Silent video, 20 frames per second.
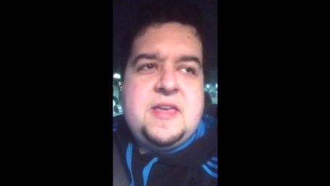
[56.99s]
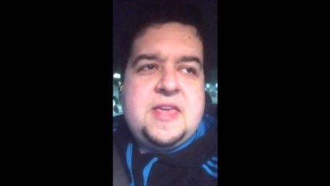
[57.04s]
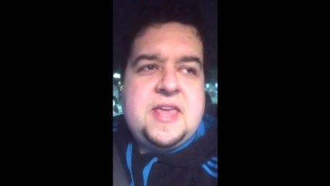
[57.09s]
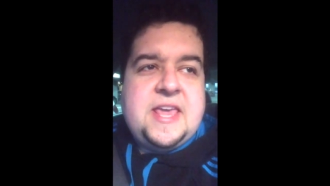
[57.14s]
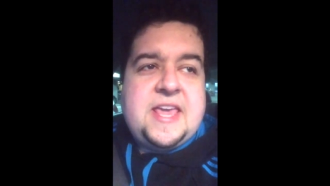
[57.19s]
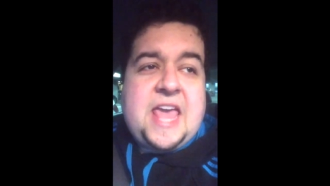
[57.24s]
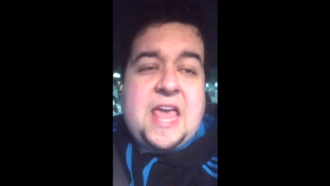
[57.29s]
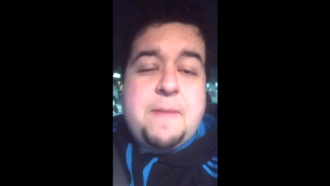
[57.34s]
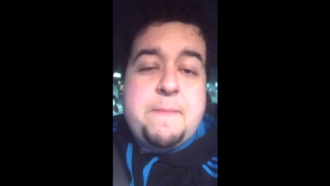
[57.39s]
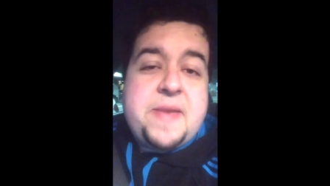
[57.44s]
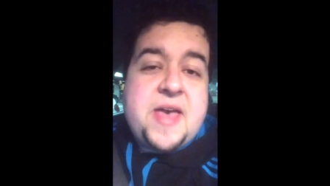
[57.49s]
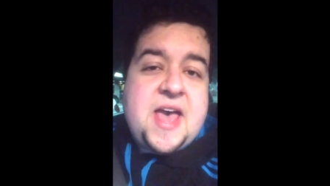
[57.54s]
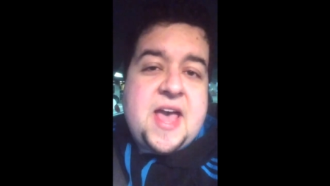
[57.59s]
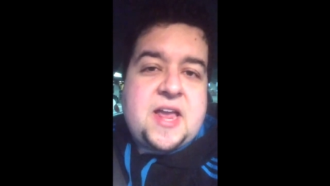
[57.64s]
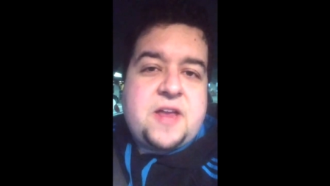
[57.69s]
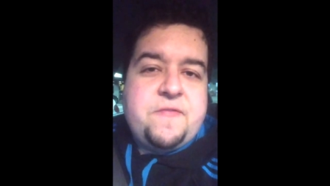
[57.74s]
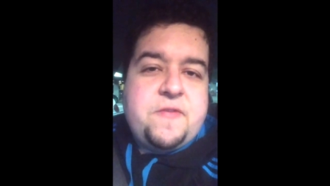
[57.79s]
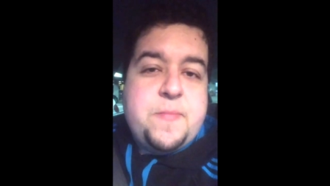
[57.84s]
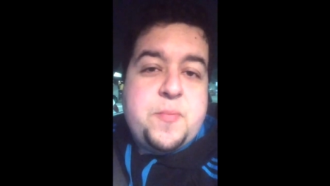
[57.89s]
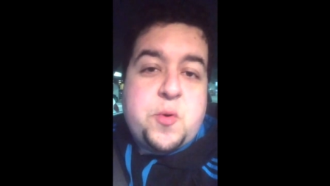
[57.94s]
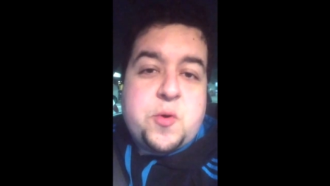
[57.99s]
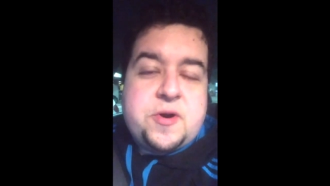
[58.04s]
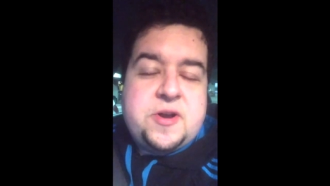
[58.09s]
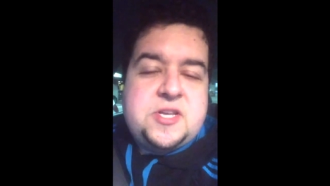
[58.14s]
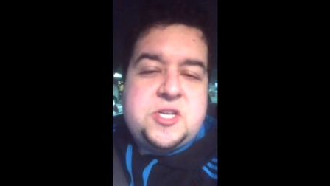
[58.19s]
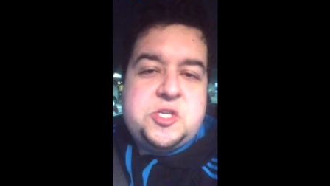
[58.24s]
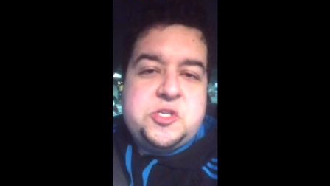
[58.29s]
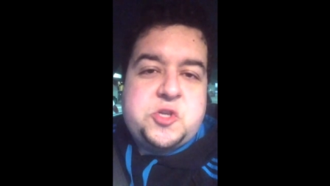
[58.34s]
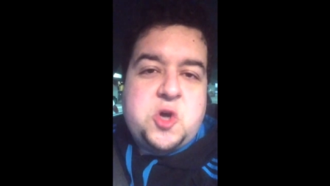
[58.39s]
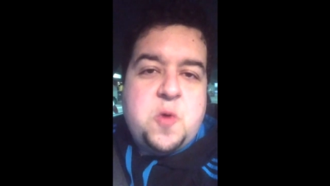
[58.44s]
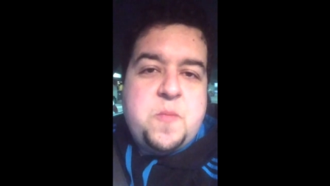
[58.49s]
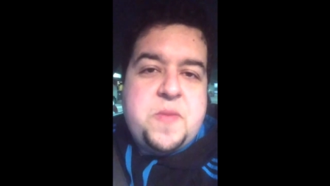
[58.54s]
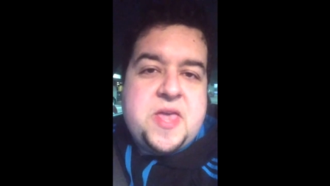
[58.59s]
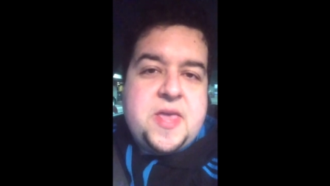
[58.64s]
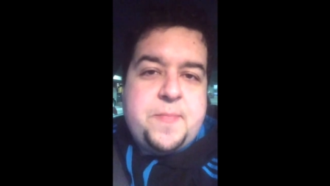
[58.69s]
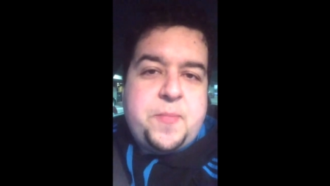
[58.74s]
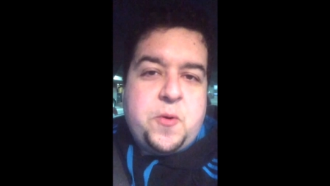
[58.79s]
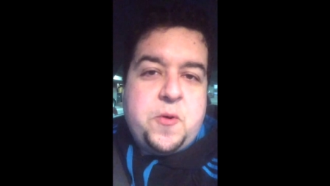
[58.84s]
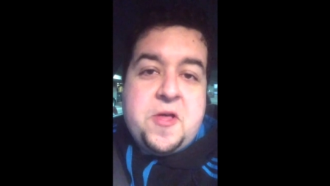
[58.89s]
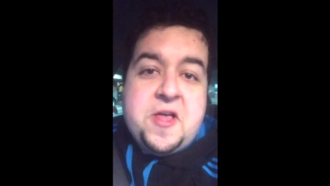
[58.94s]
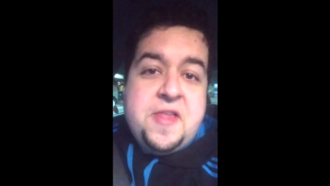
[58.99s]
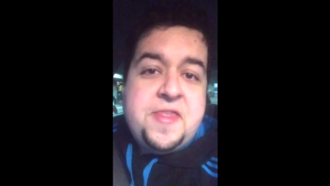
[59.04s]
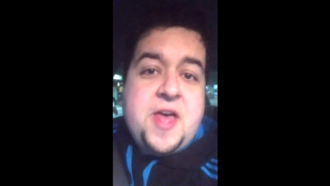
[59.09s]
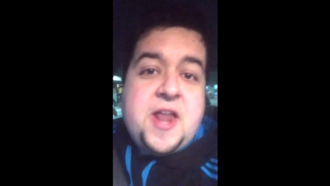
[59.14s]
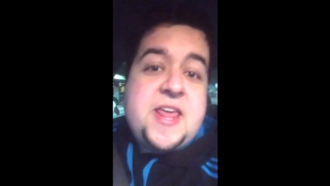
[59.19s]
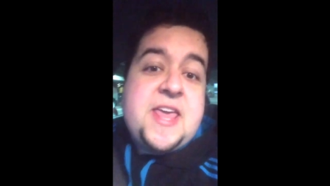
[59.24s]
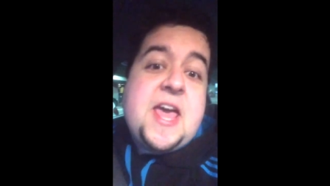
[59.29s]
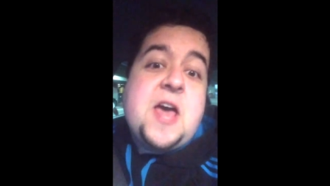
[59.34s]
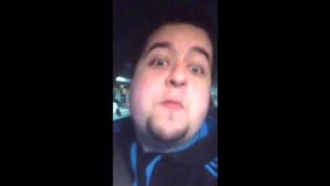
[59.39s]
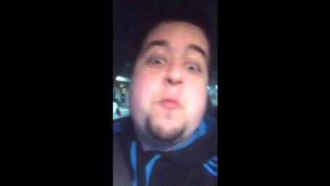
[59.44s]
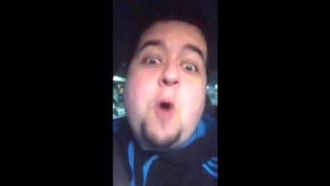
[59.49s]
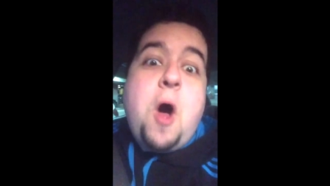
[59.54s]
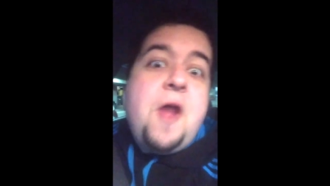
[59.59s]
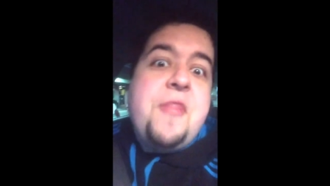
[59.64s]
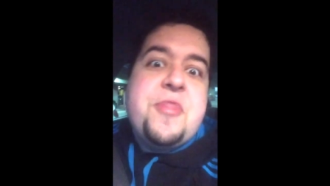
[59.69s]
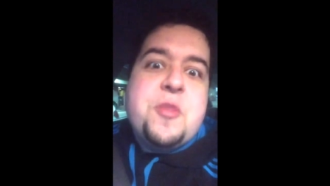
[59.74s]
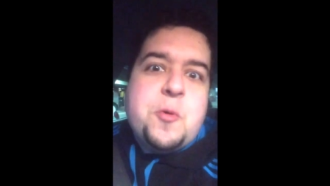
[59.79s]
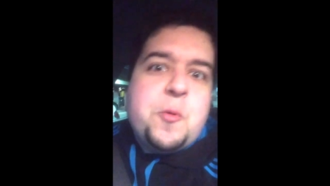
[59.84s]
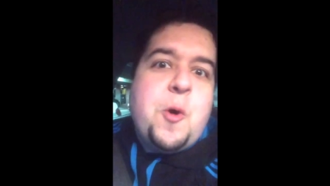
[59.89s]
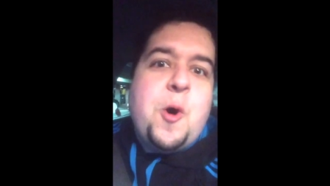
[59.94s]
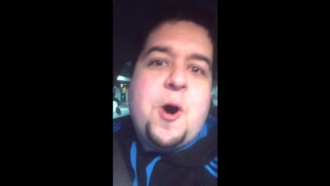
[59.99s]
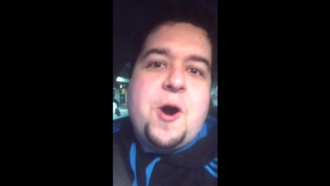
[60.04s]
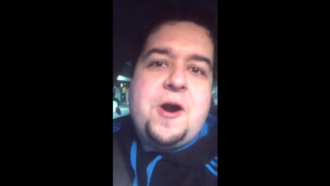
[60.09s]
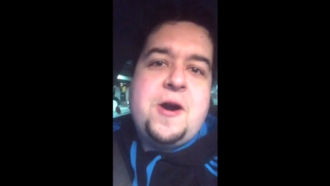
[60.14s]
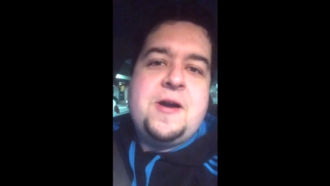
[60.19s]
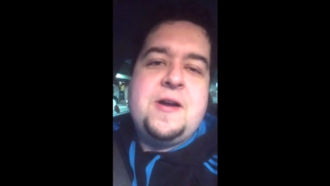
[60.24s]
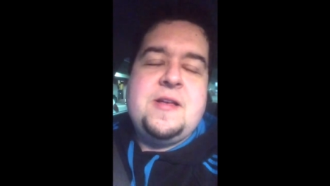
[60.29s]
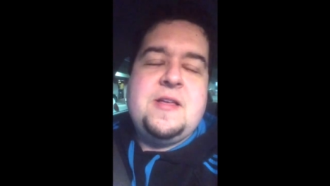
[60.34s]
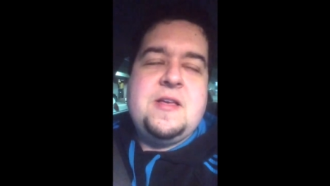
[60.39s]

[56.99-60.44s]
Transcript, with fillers: He came back and reported to his own people that he had won the war.